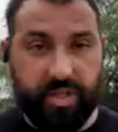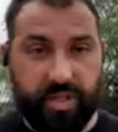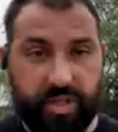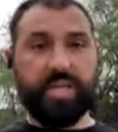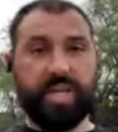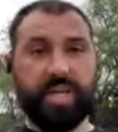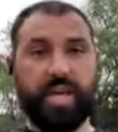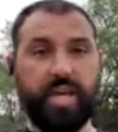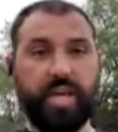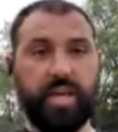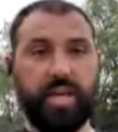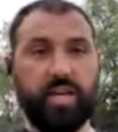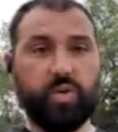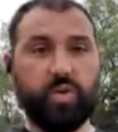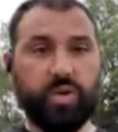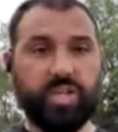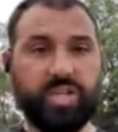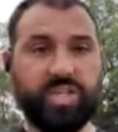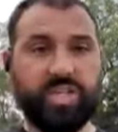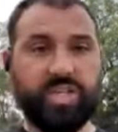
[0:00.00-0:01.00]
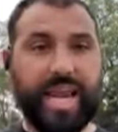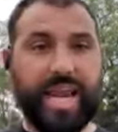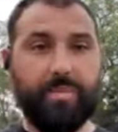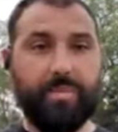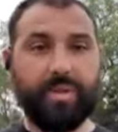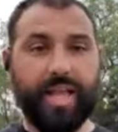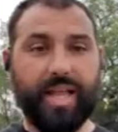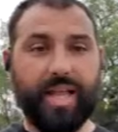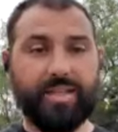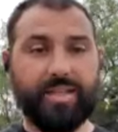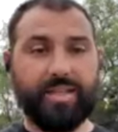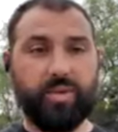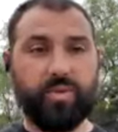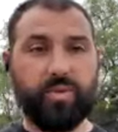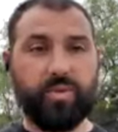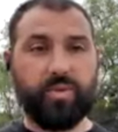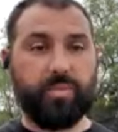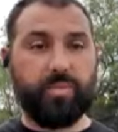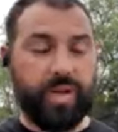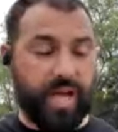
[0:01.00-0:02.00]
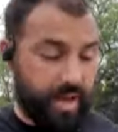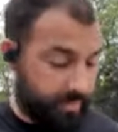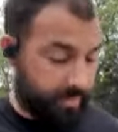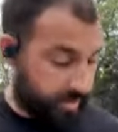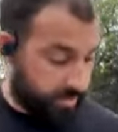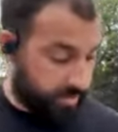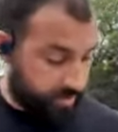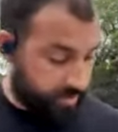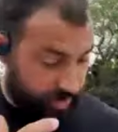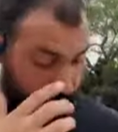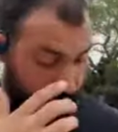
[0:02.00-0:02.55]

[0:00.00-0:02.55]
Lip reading: to hinge, we're stabilizing through the abdominals.